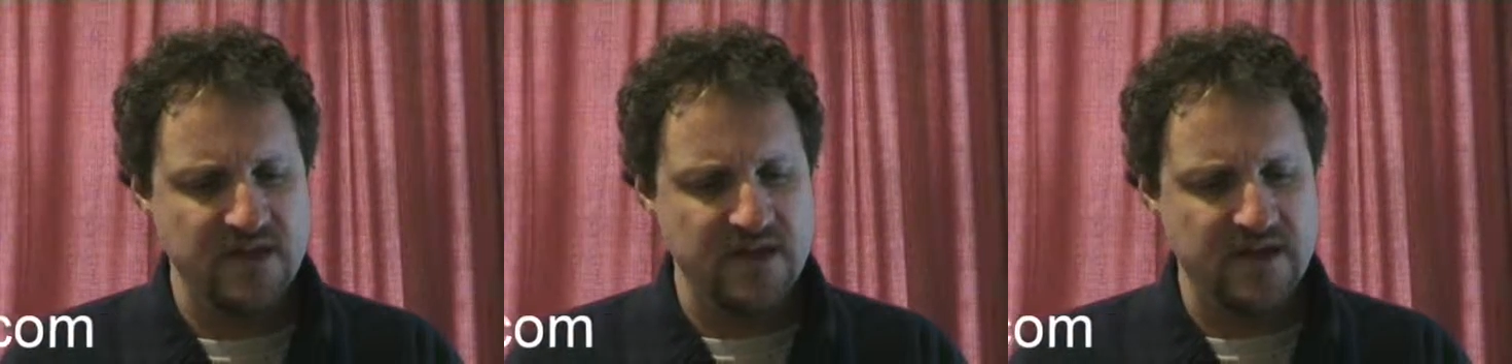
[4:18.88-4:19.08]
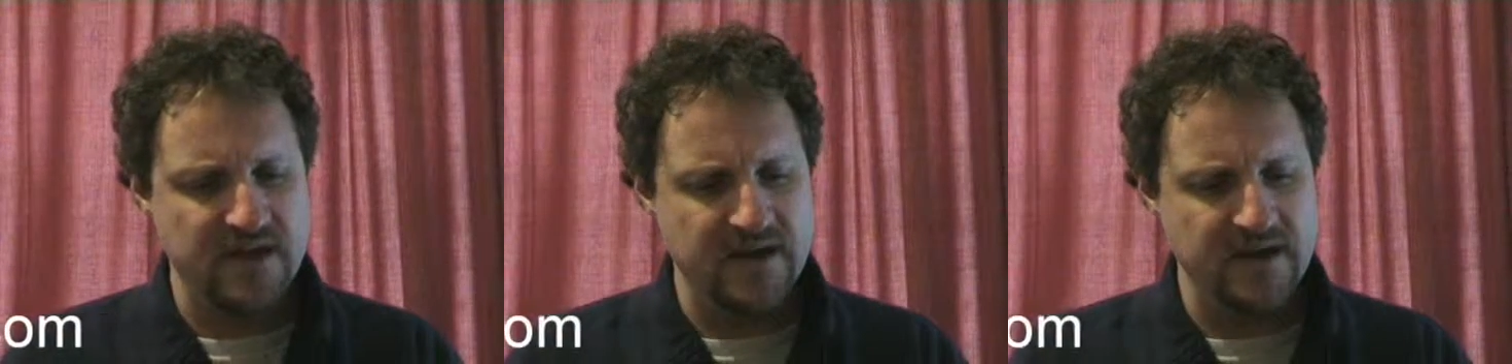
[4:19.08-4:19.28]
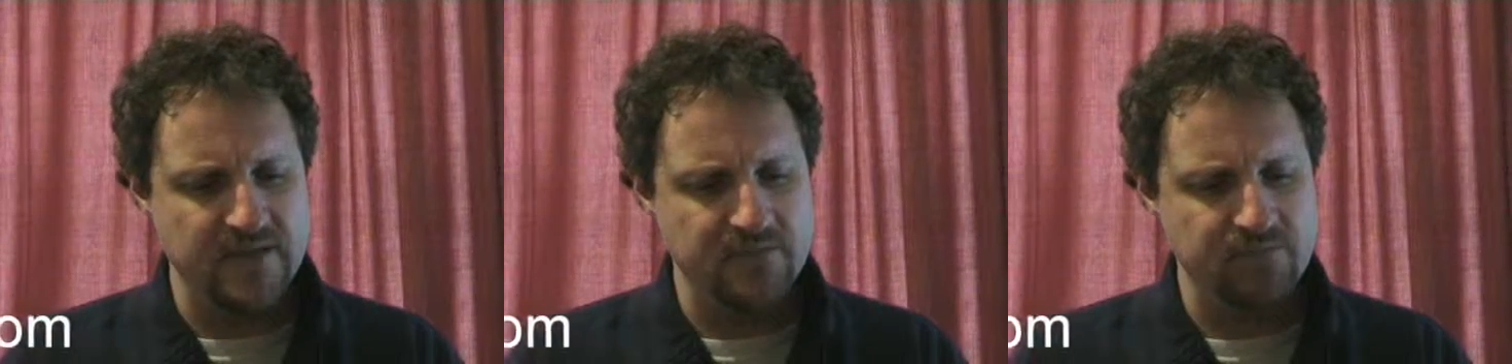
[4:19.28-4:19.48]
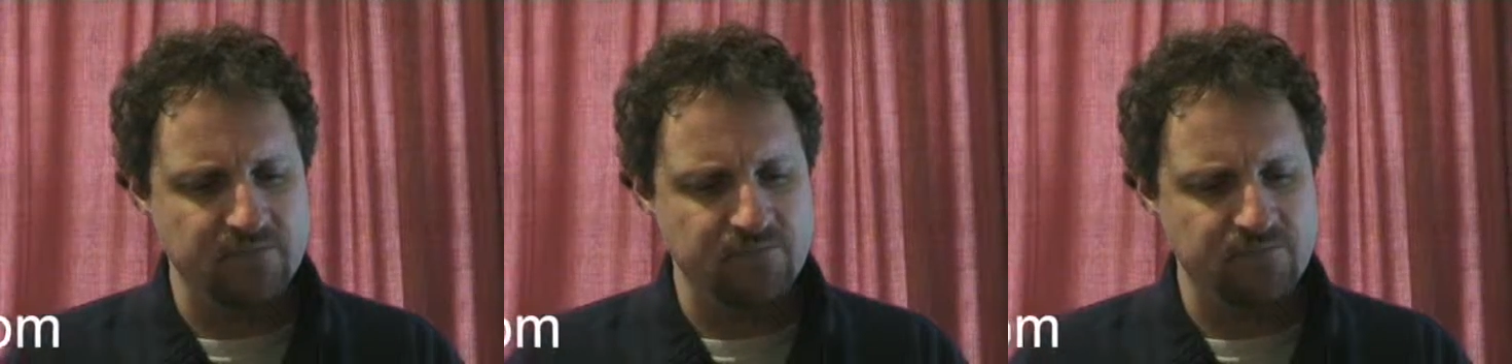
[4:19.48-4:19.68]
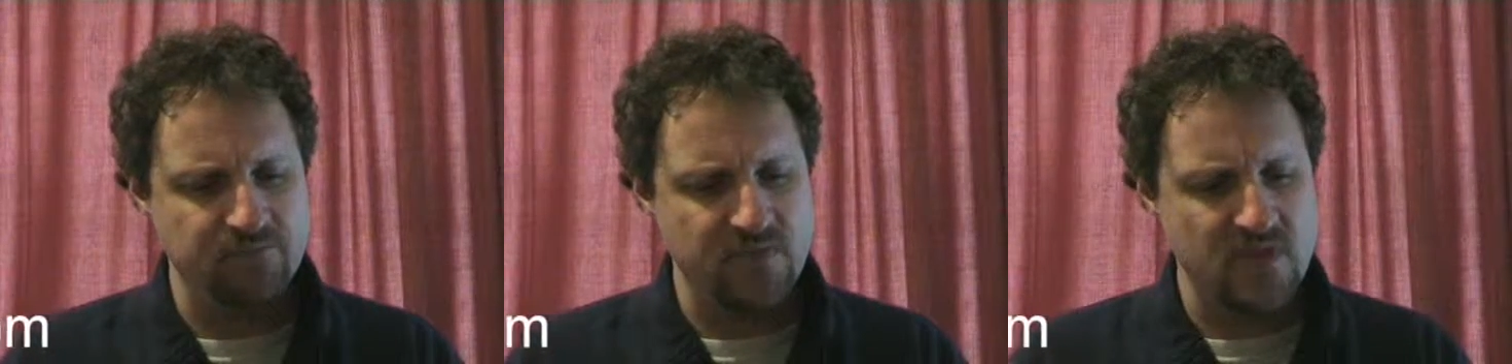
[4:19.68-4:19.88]

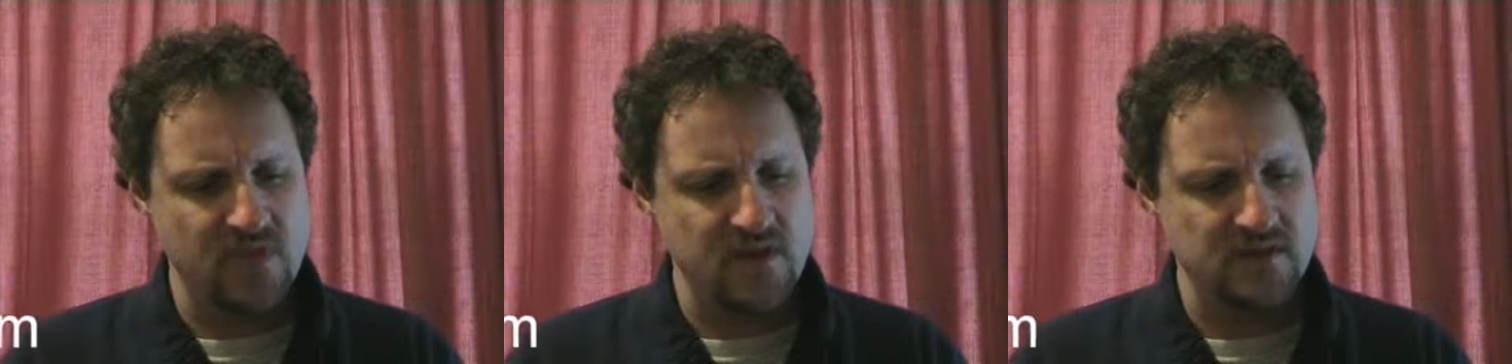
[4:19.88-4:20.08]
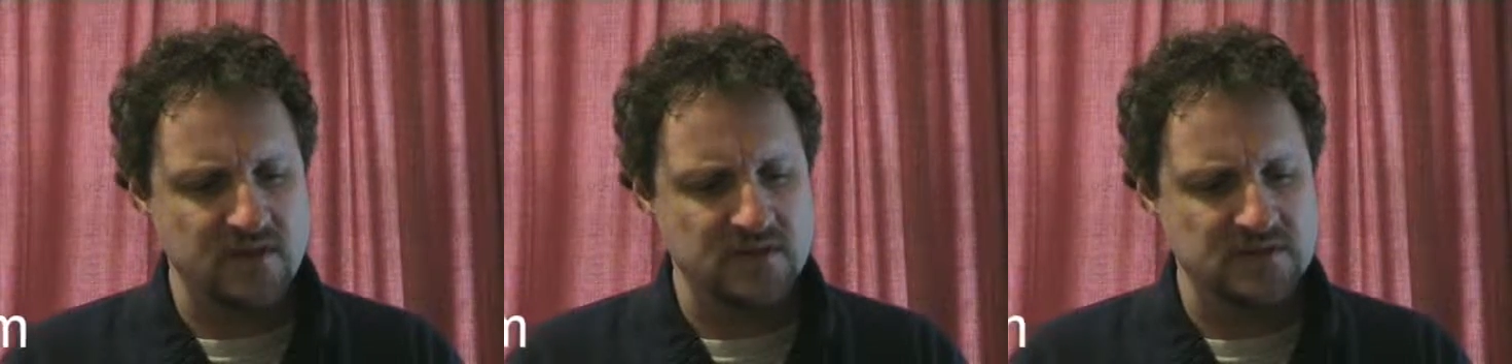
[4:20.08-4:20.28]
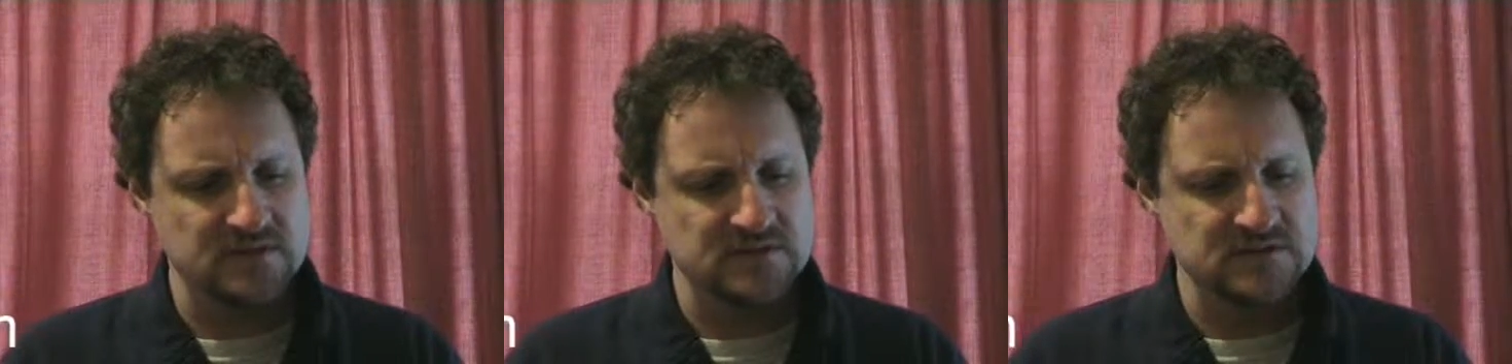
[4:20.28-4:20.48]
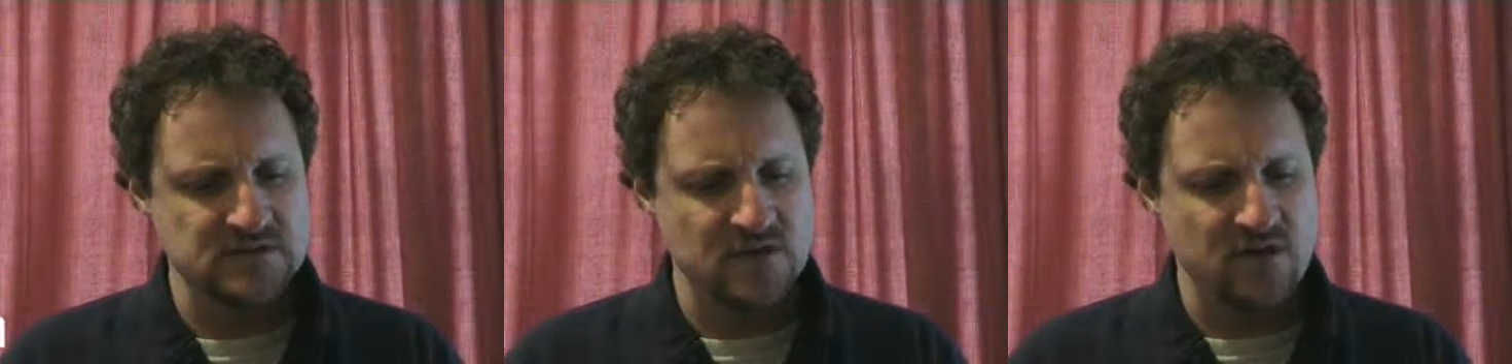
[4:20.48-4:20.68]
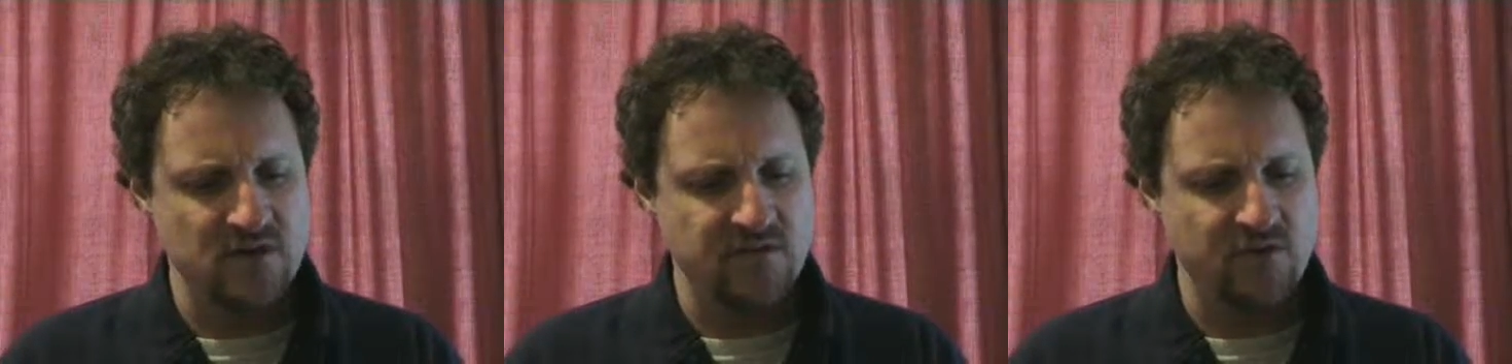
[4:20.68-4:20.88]

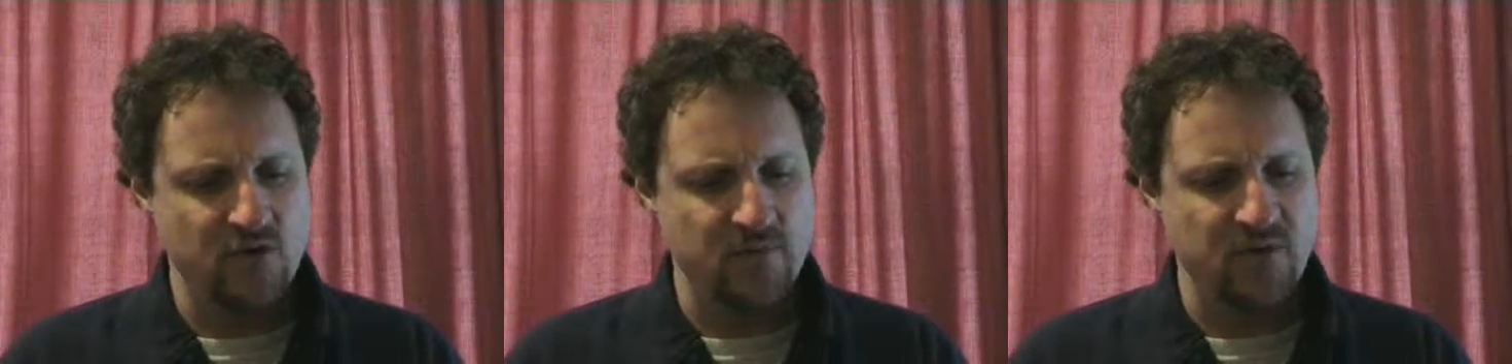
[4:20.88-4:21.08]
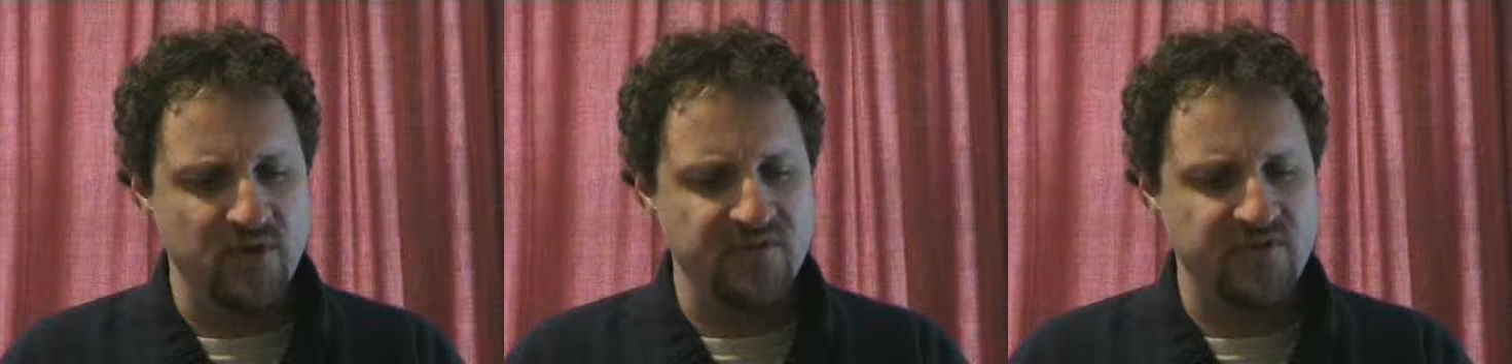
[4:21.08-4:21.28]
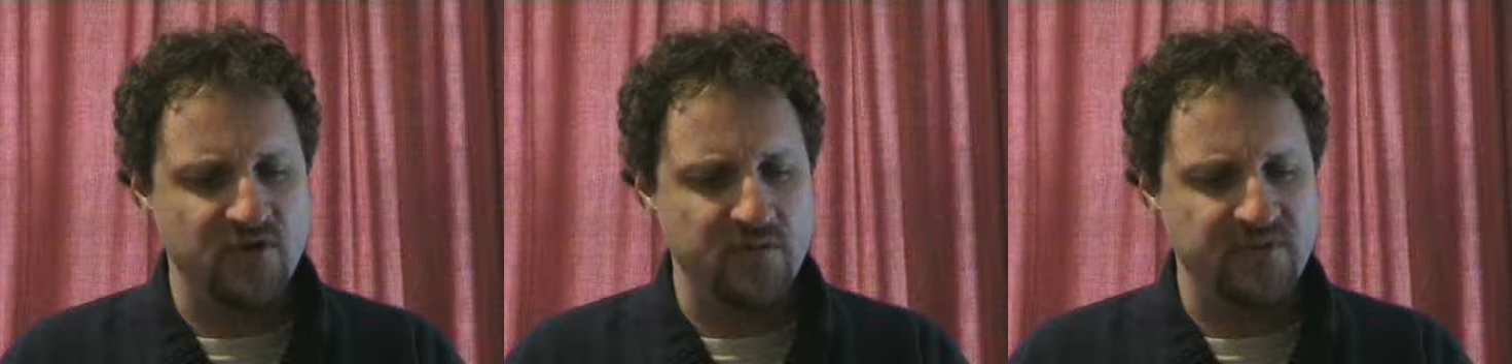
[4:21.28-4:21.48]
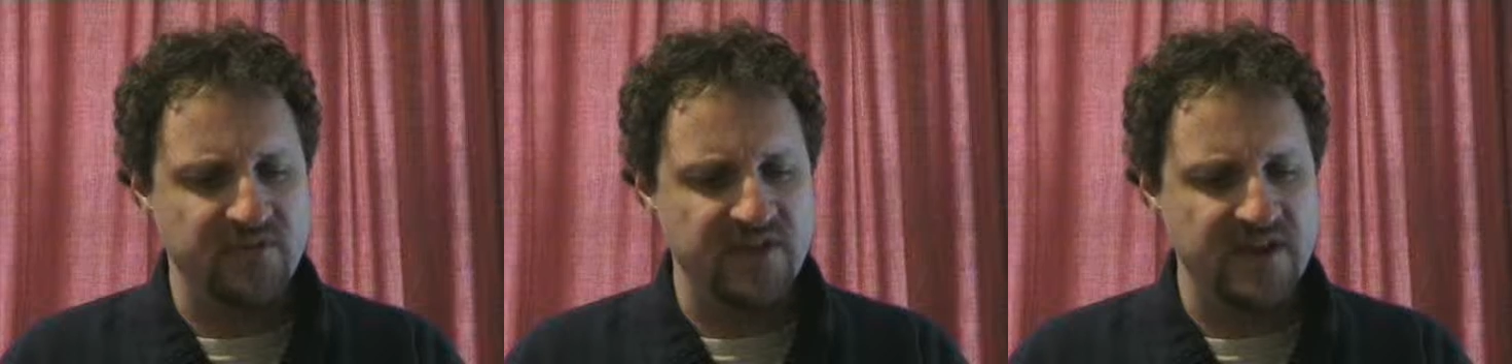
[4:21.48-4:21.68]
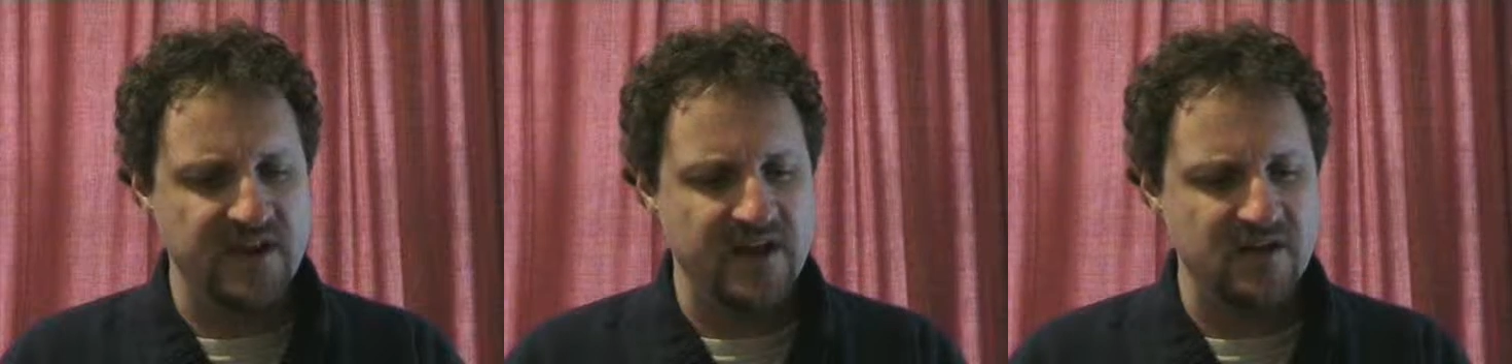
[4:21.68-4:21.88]

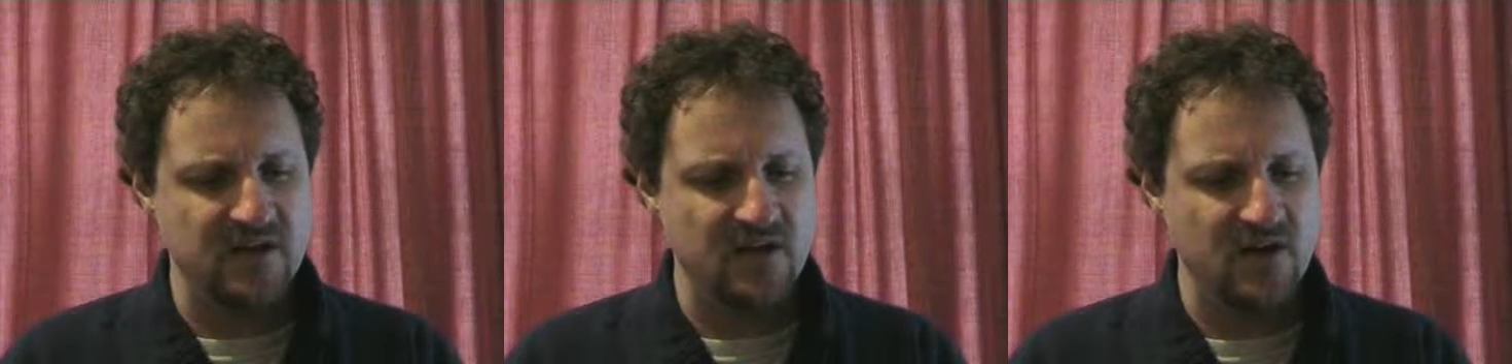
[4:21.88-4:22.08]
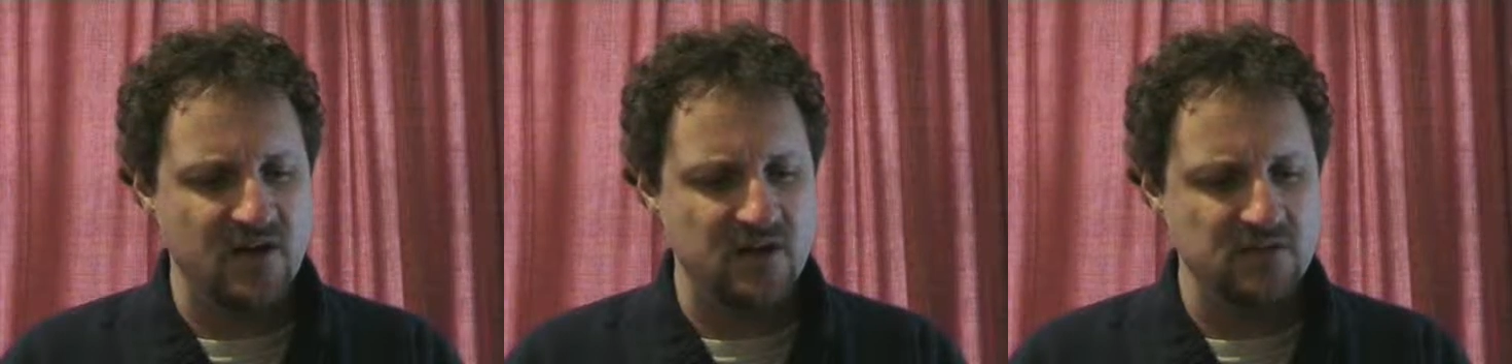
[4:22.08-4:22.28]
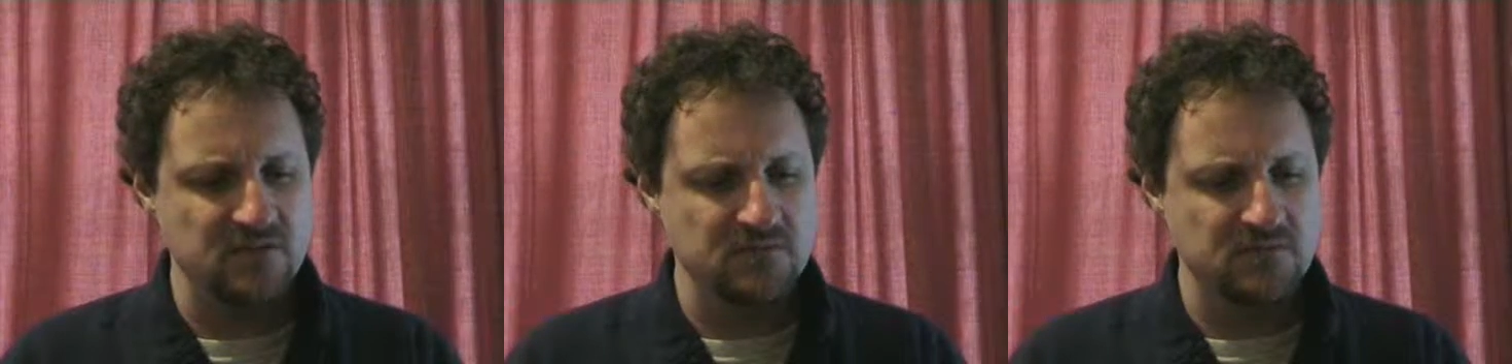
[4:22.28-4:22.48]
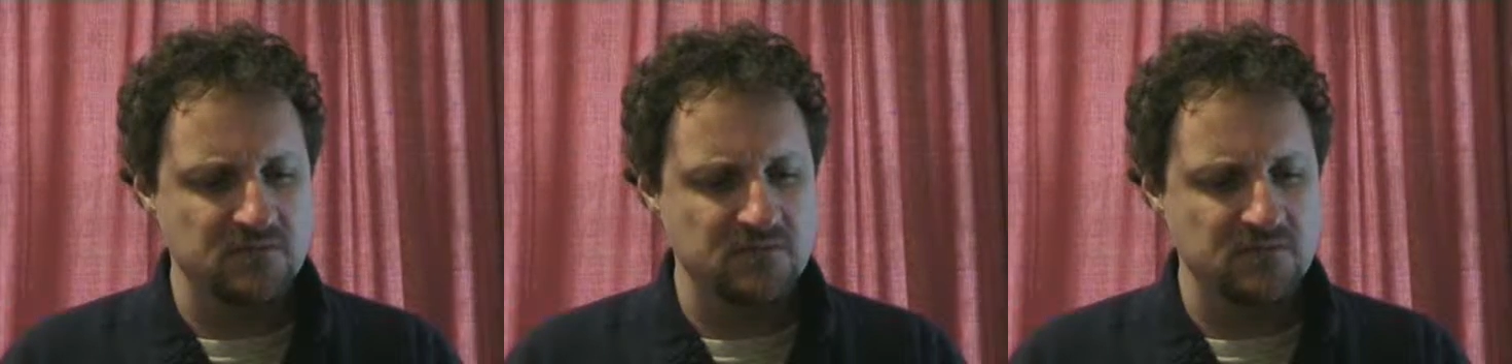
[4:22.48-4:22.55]
4.4% alcohol,